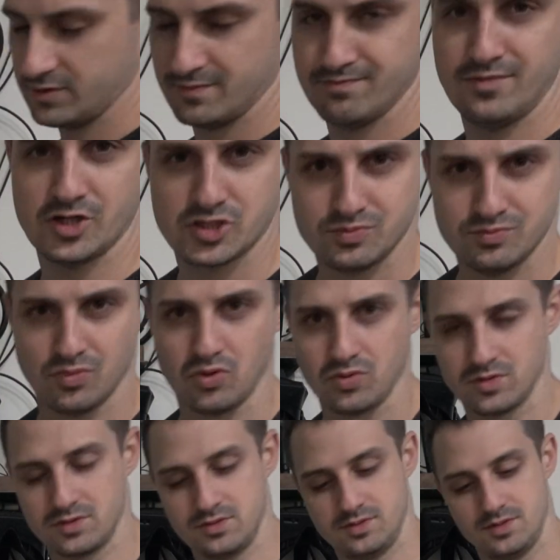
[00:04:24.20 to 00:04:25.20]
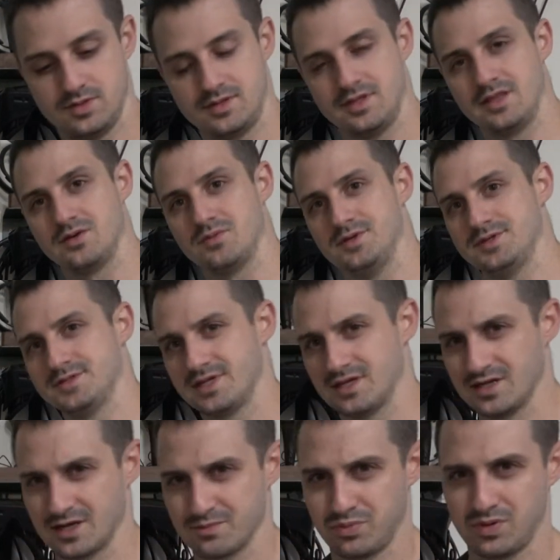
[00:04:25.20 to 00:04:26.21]
much more than the ones that are
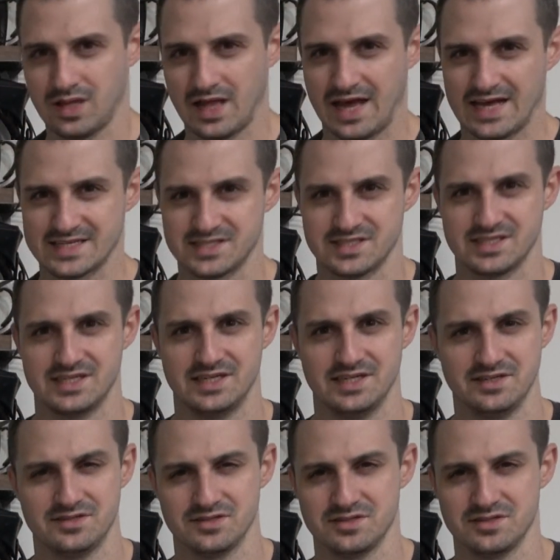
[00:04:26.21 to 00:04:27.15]
like plastic